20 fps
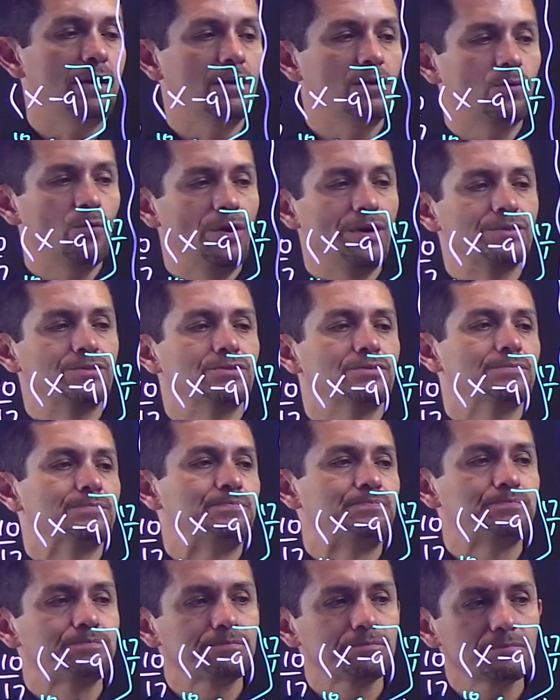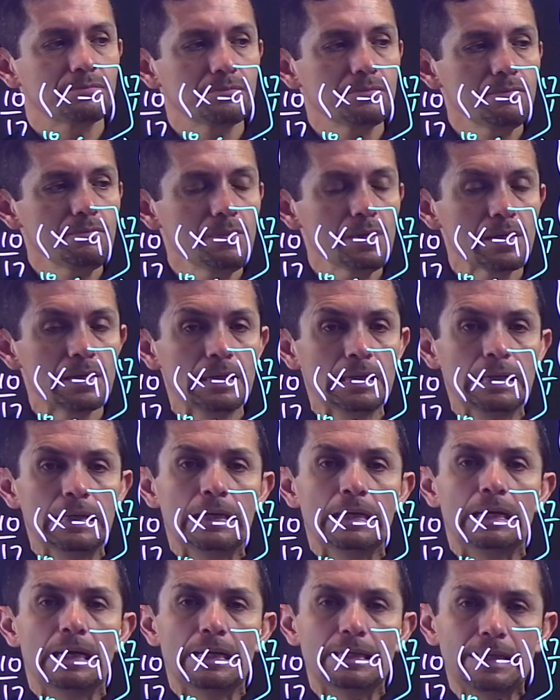equation.
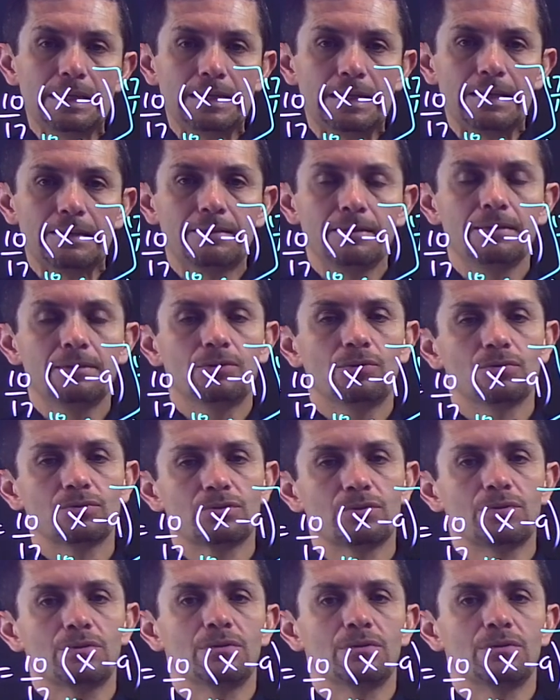Again, I think that's